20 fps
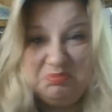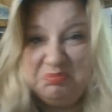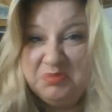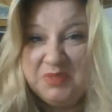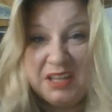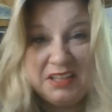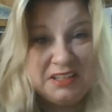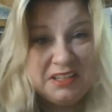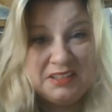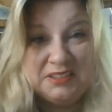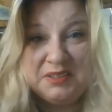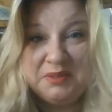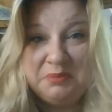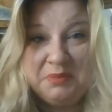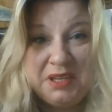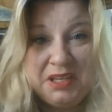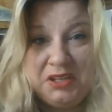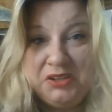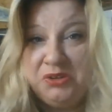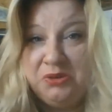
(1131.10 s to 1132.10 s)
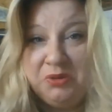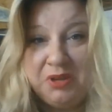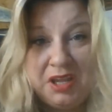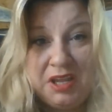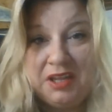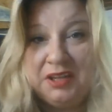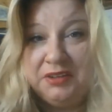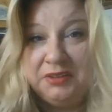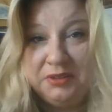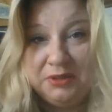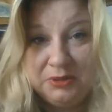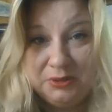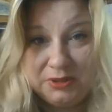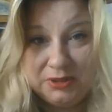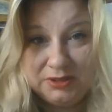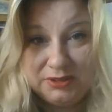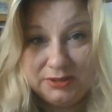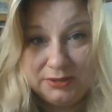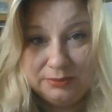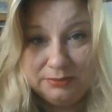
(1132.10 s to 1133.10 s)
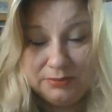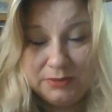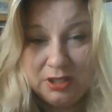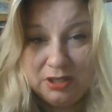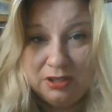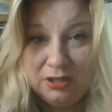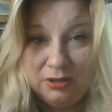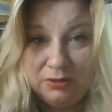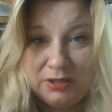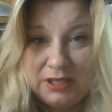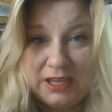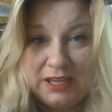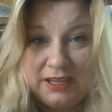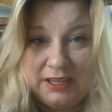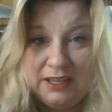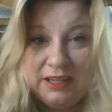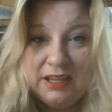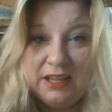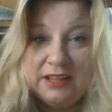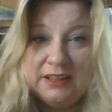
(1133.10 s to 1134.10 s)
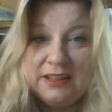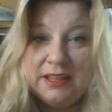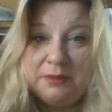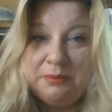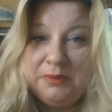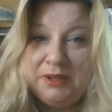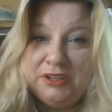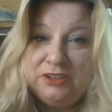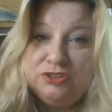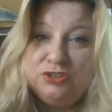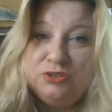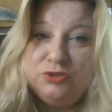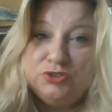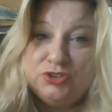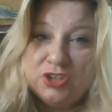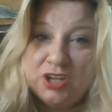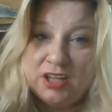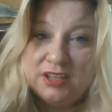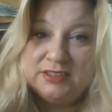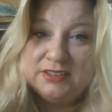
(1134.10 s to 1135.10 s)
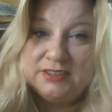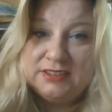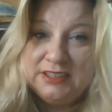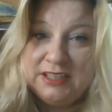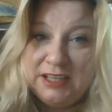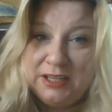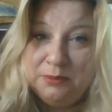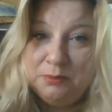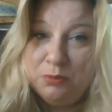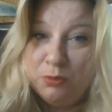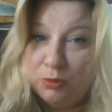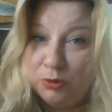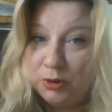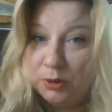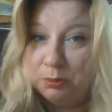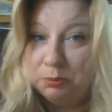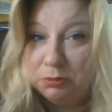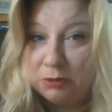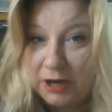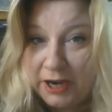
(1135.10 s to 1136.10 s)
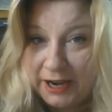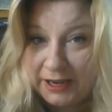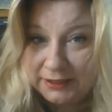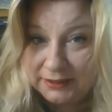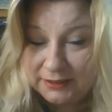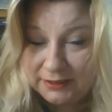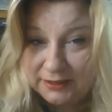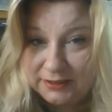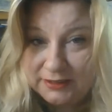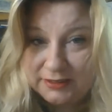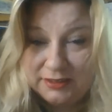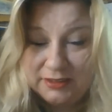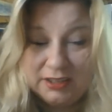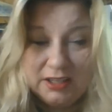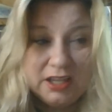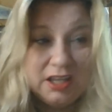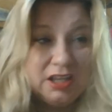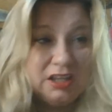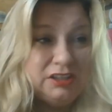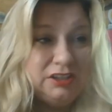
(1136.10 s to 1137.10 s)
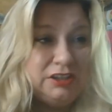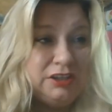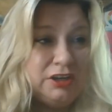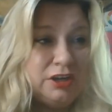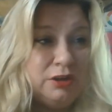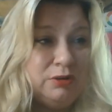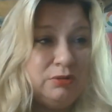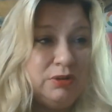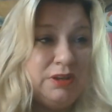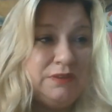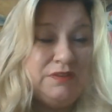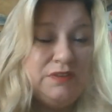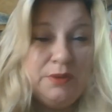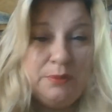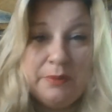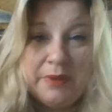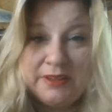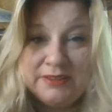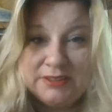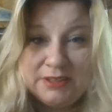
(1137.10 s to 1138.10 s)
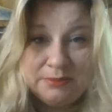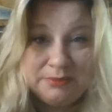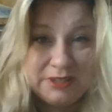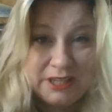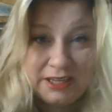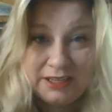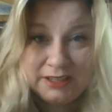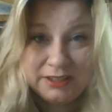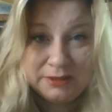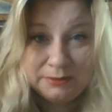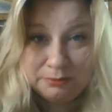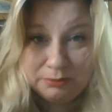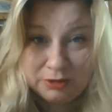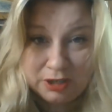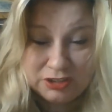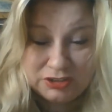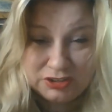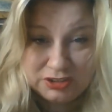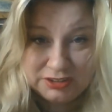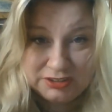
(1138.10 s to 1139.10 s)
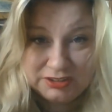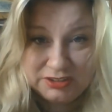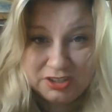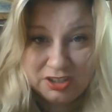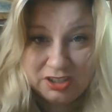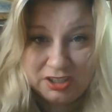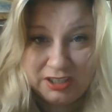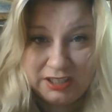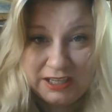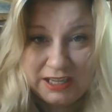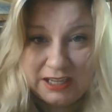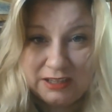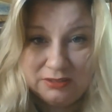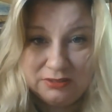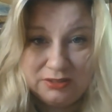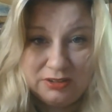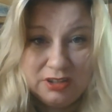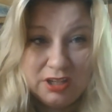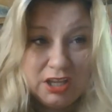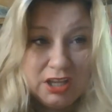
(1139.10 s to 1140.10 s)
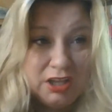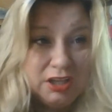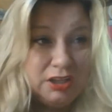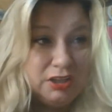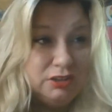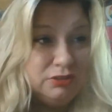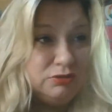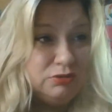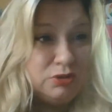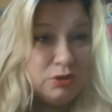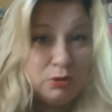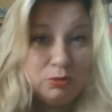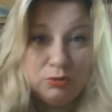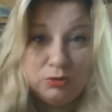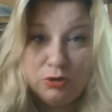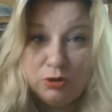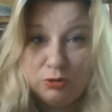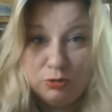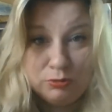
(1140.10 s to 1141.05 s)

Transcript: That doesn't mean you can't do it. Okay, that means you just need more practice. If you mess up taking impressions starting out, don't go